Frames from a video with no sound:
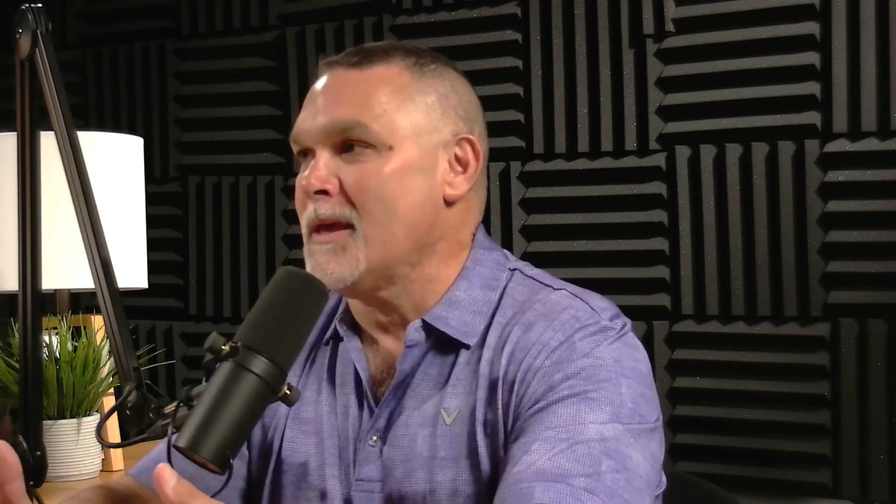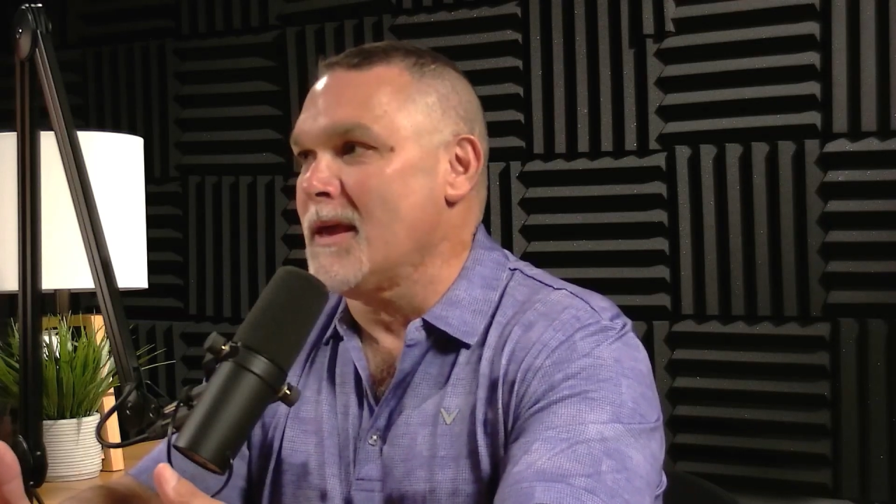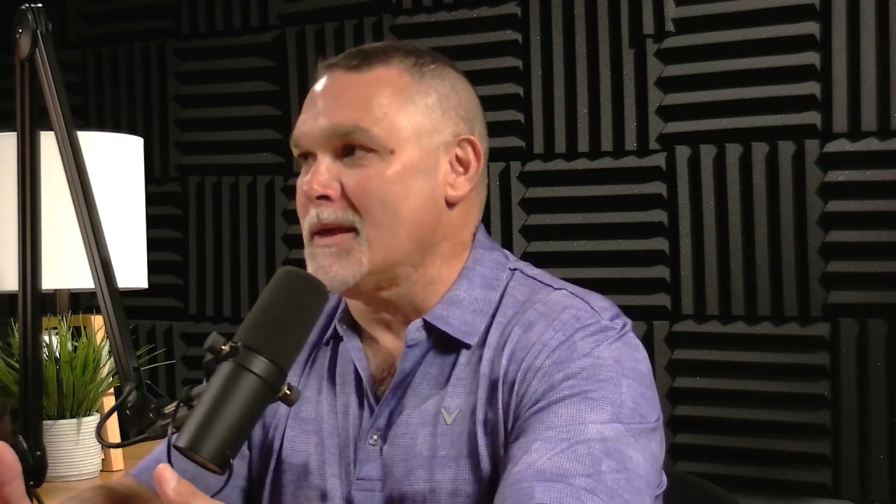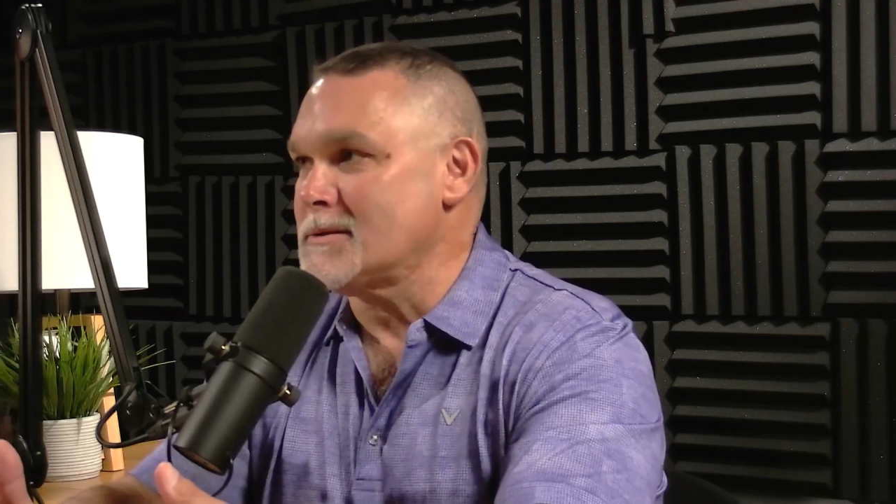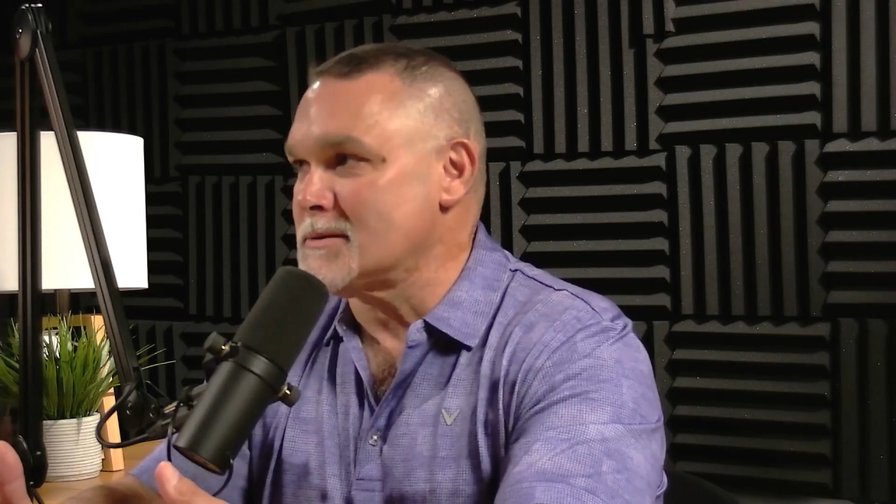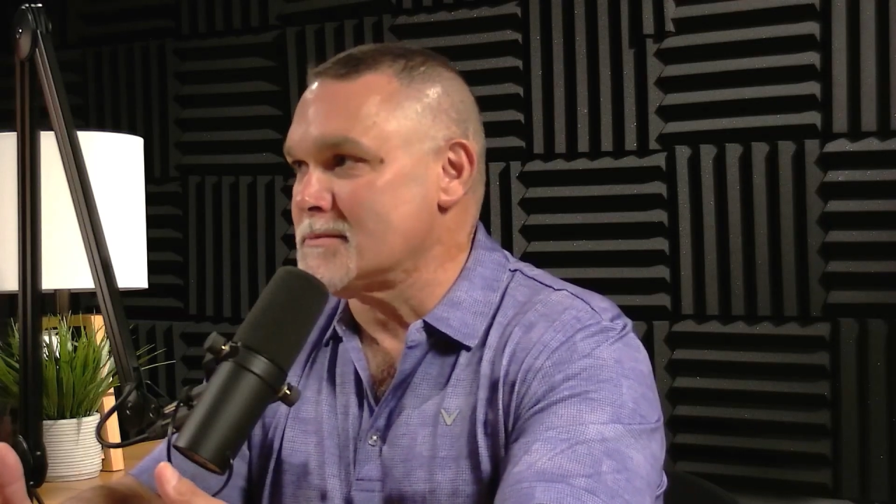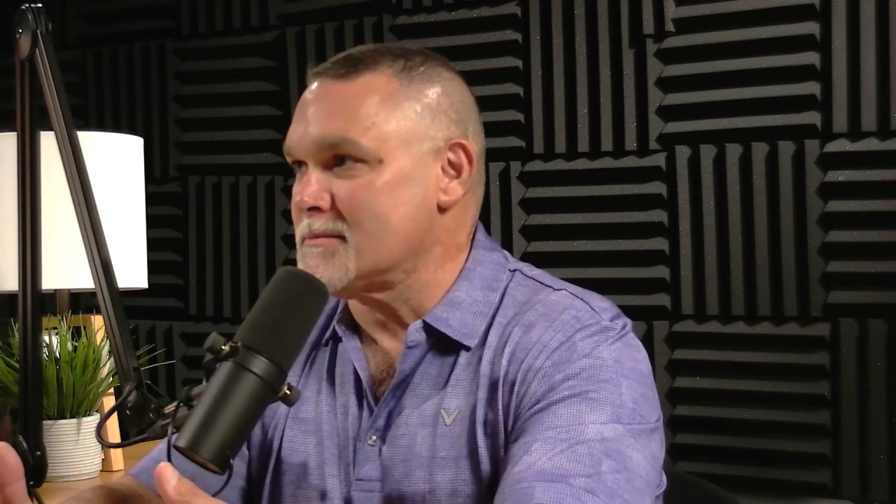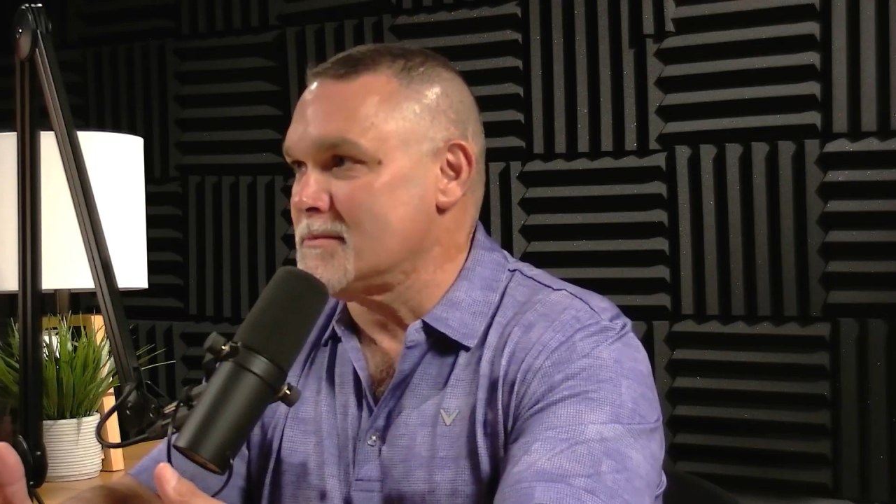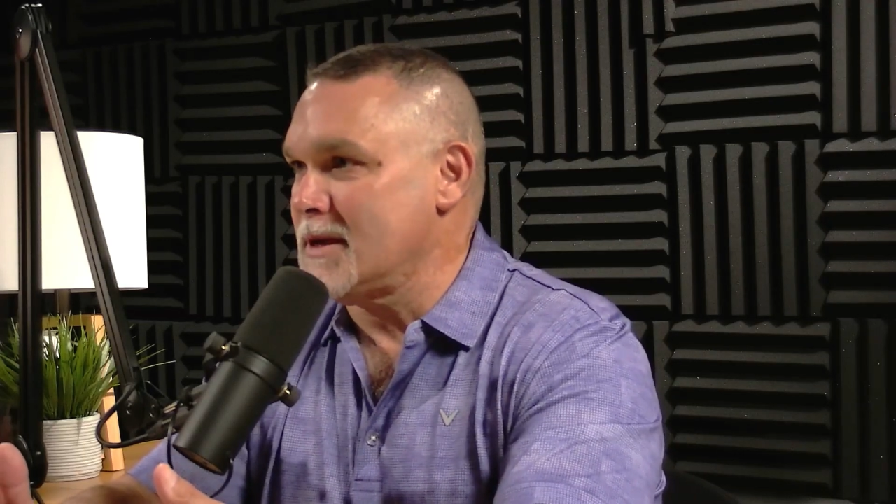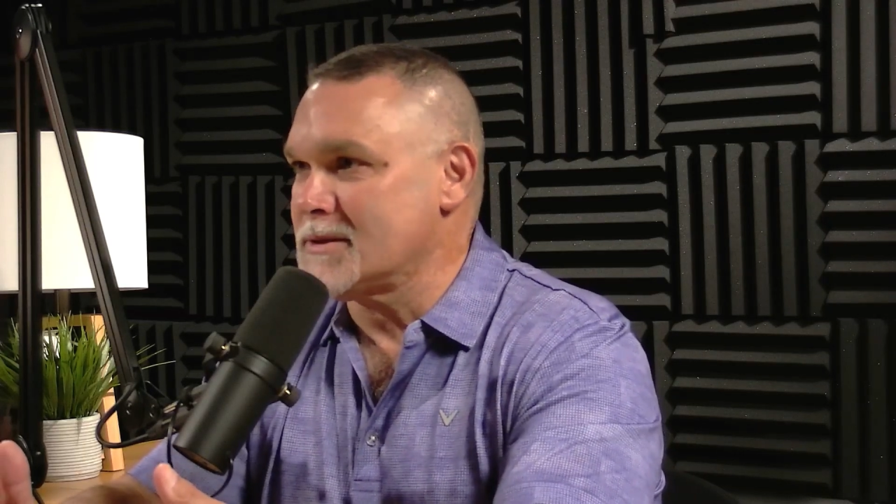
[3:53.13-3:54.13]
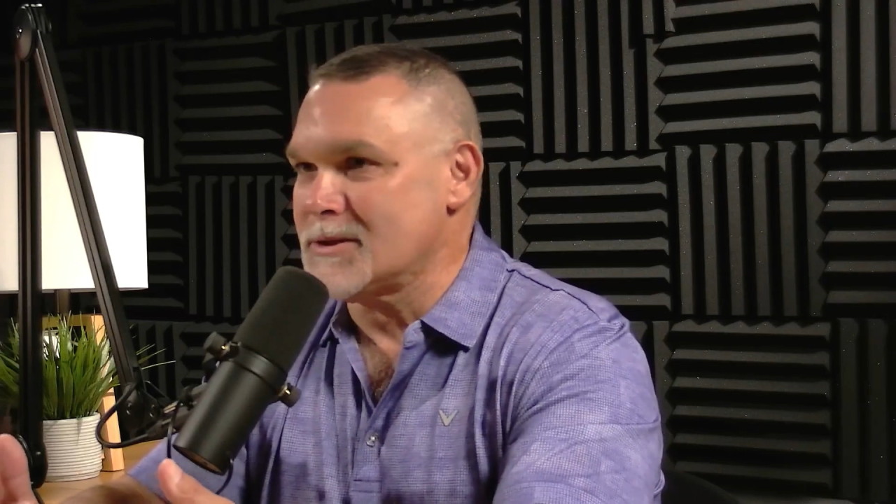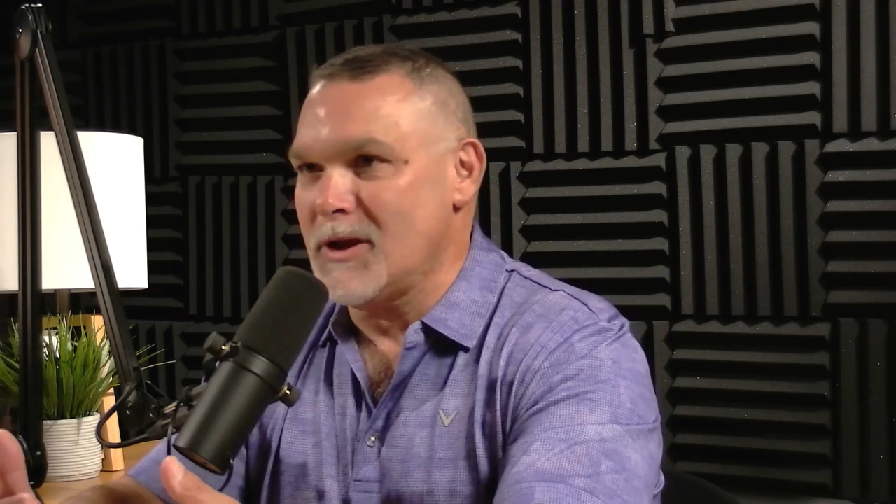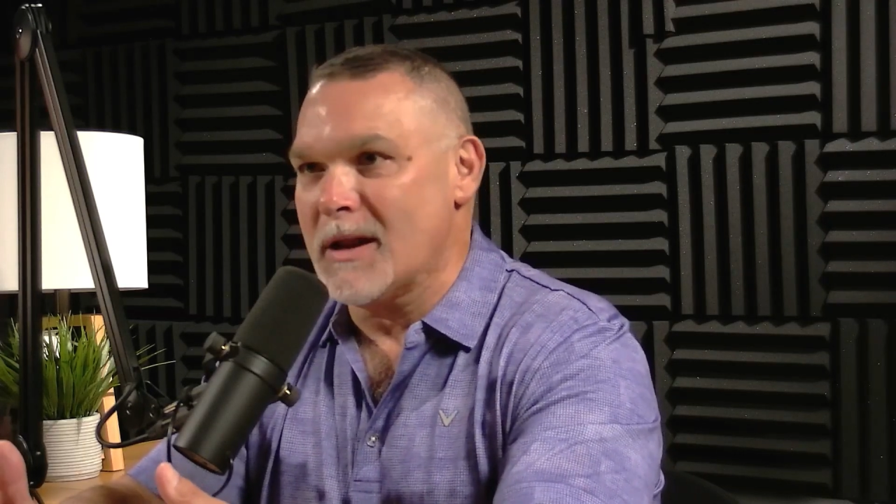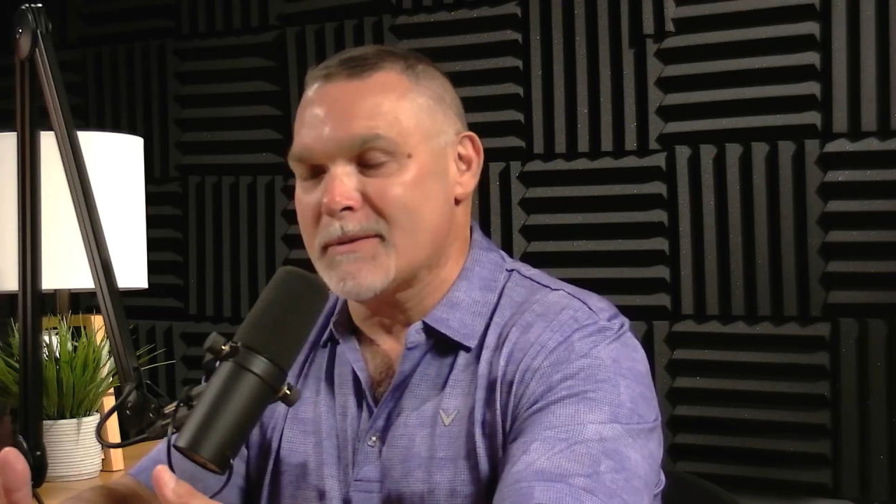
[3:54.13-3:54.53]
it's not